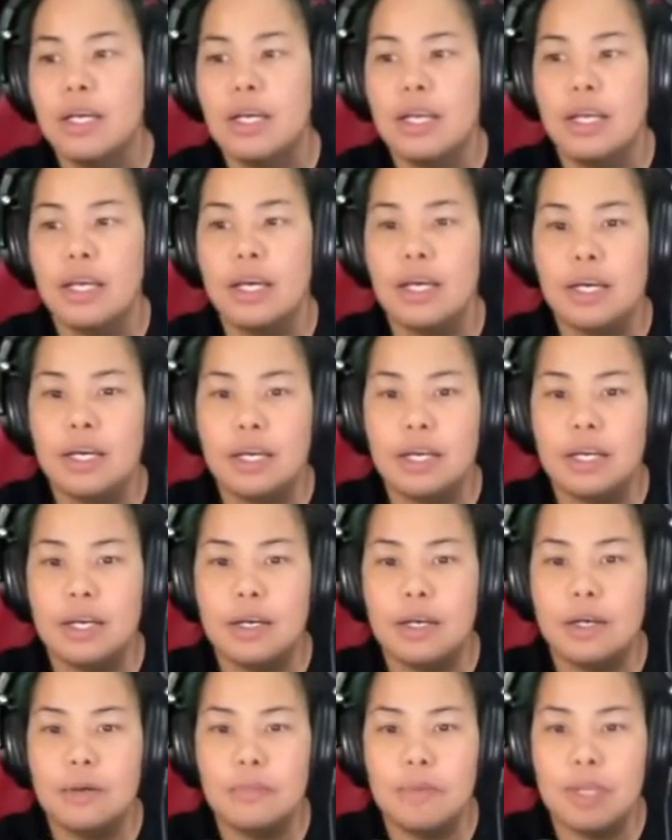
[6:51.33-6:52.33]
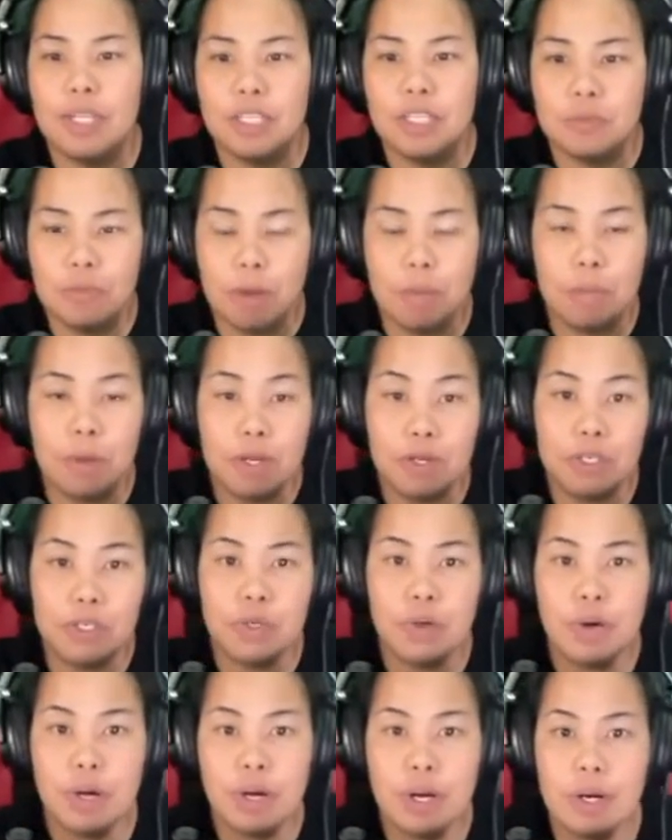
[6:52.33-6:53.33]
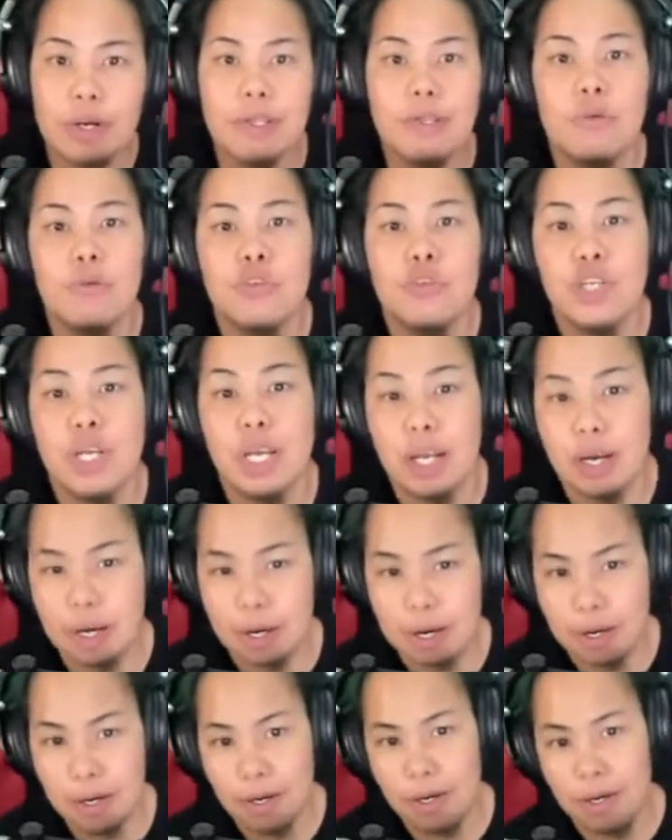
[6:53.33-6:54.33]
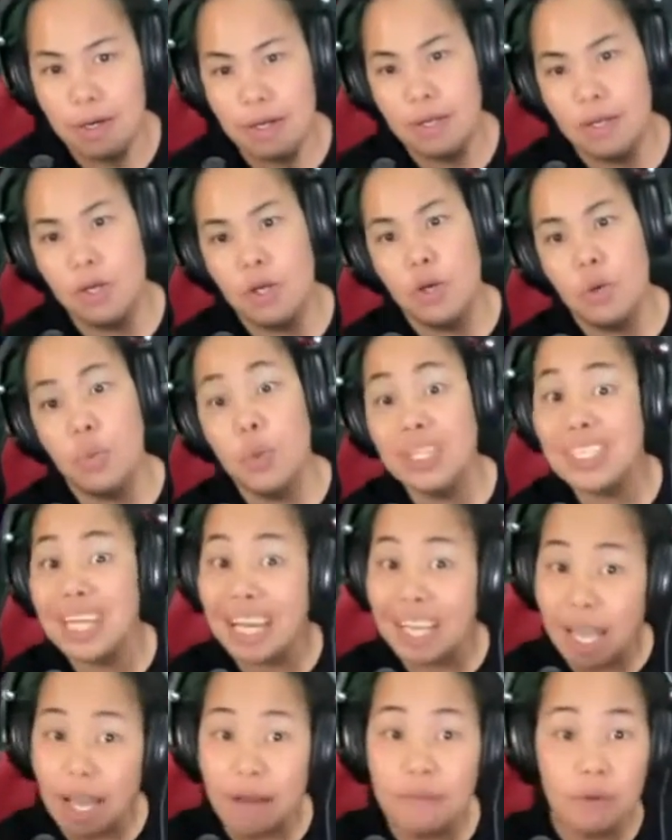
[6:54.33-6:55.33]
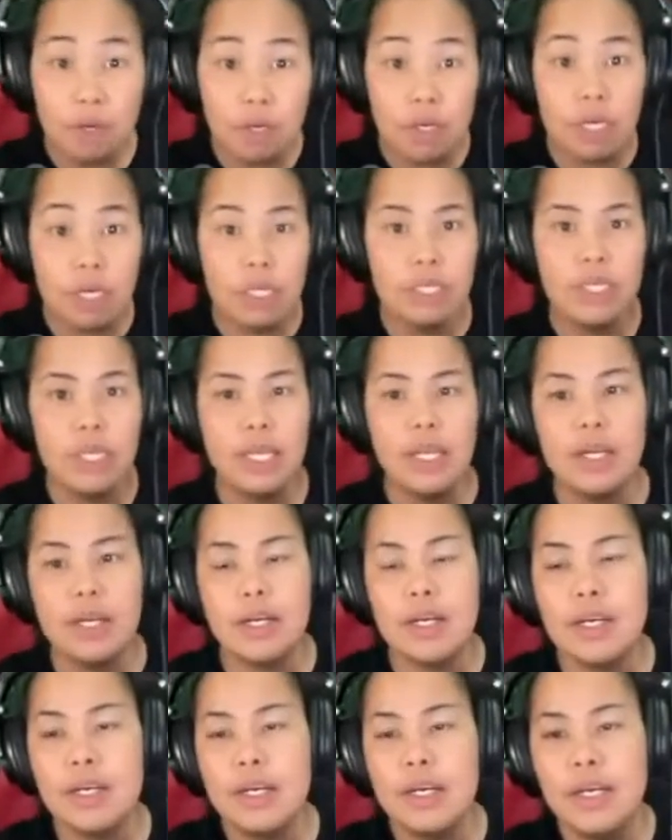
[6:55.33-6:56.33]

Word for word: Um, it's my pleasure to share what I have learned here